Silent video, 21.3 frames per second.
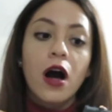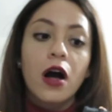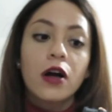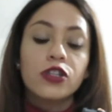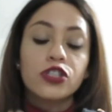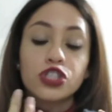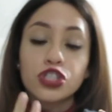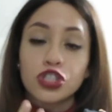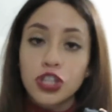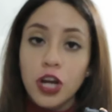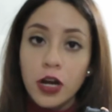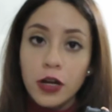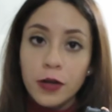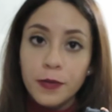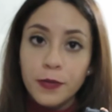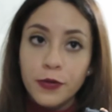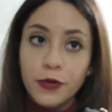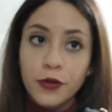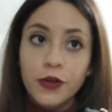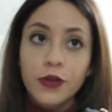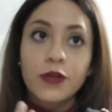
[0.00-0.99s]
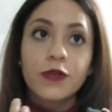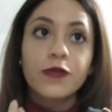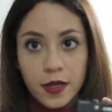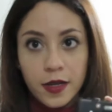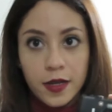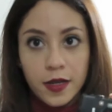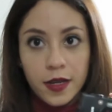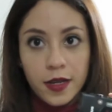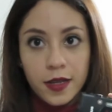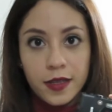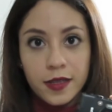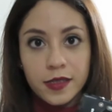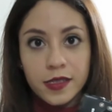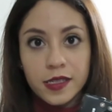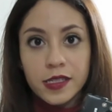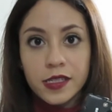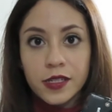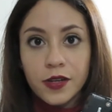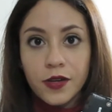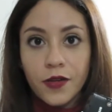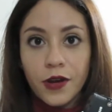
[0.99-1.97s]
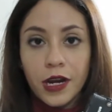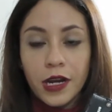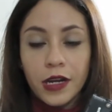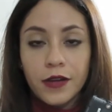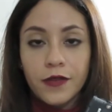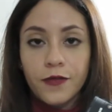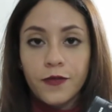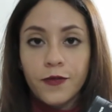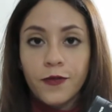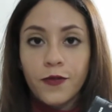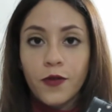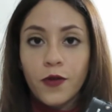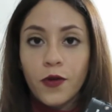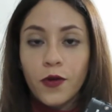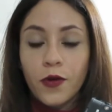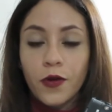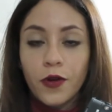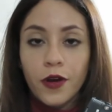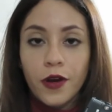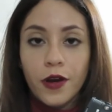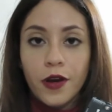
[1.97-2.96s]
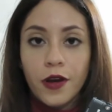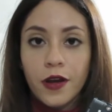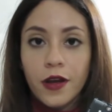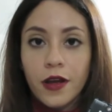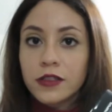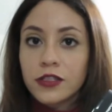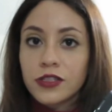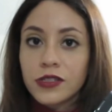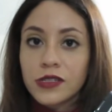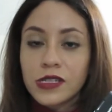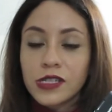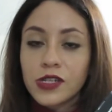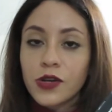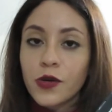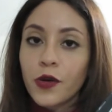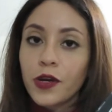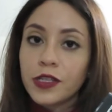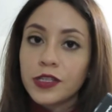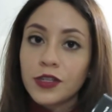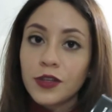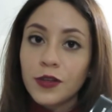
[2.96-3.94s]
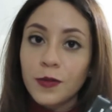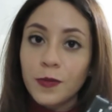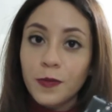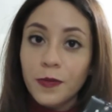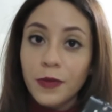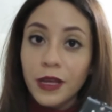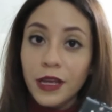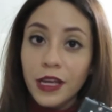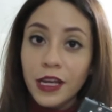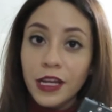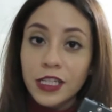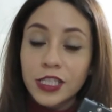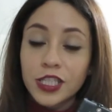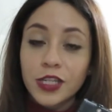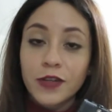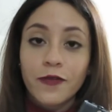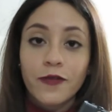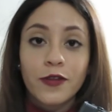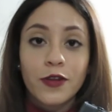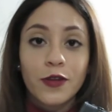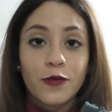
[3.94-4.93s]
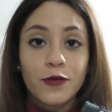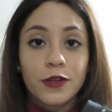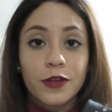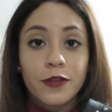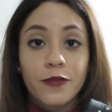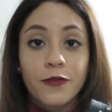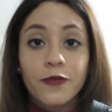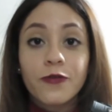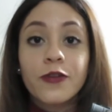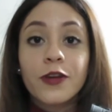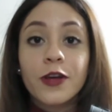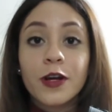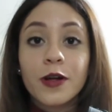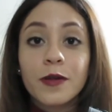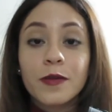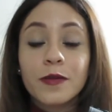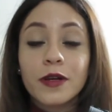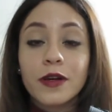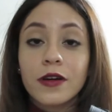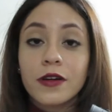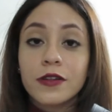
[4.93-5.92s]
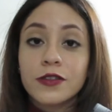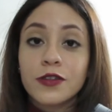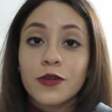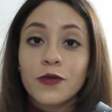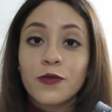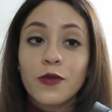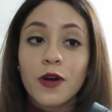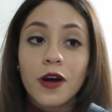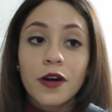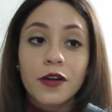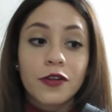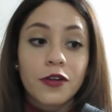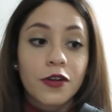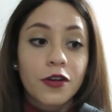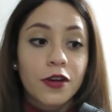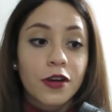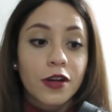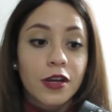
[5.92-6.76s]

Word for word: shock proof, and this is great for just going to the beach if you want to film underwater.